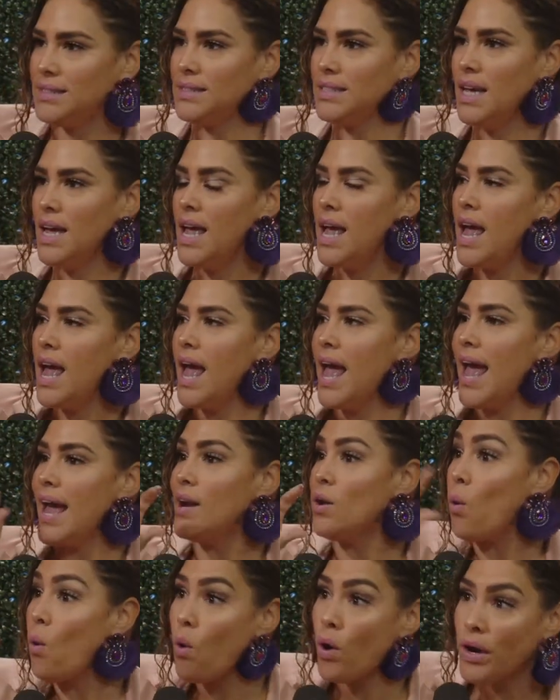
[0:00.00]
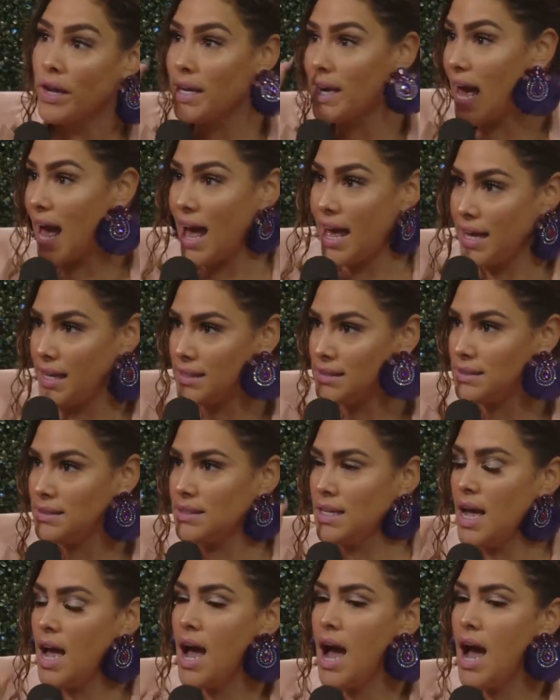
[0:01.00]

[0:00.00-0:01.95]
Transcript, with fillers: I love that. And organize.